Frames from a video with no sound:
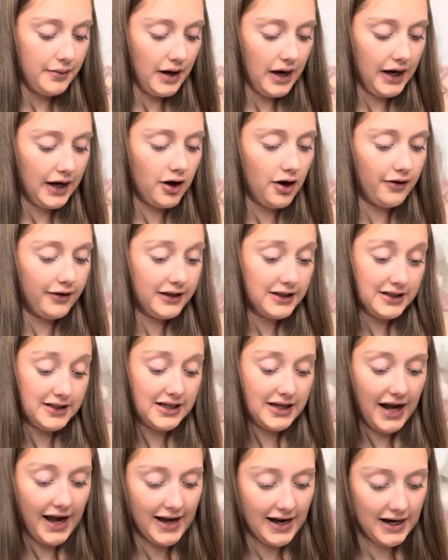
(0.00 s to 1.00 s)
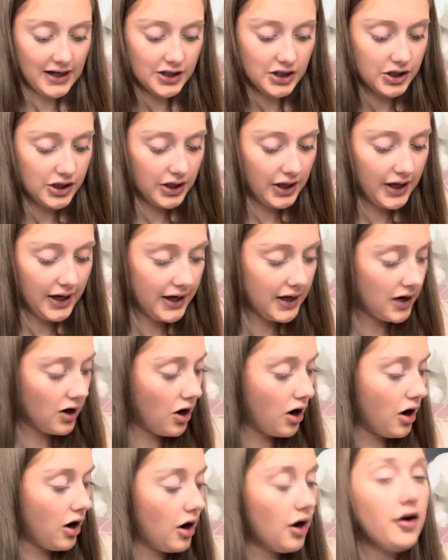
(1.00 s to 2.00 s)
I got this today, actually,
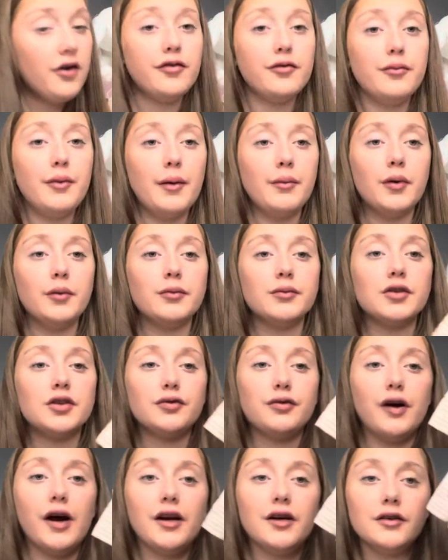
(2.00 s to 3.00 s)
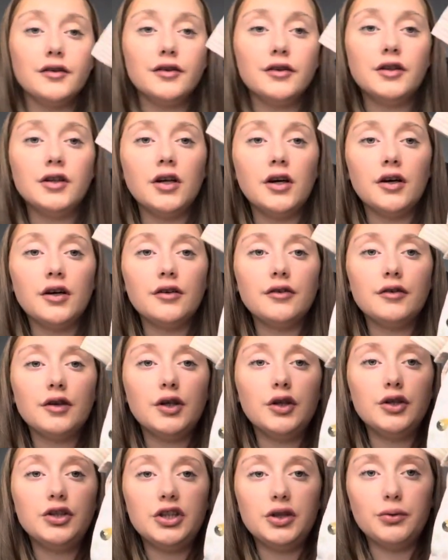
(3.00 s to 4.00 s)
off my mum's friend
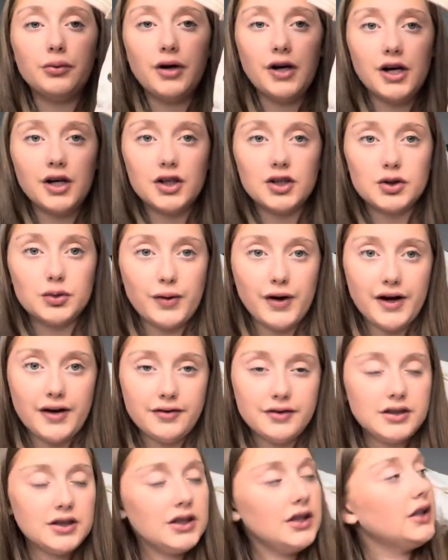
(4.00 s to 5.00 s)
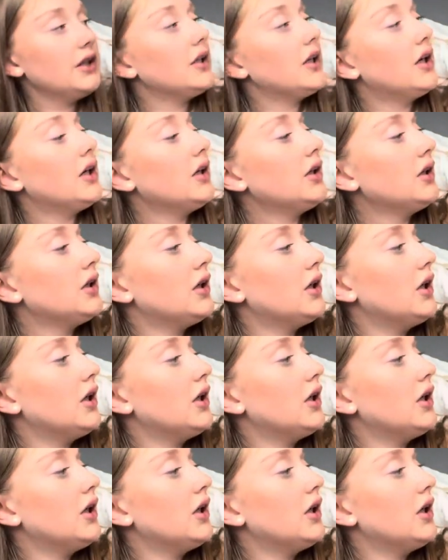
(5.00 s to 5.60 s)
who she worked with, Tina.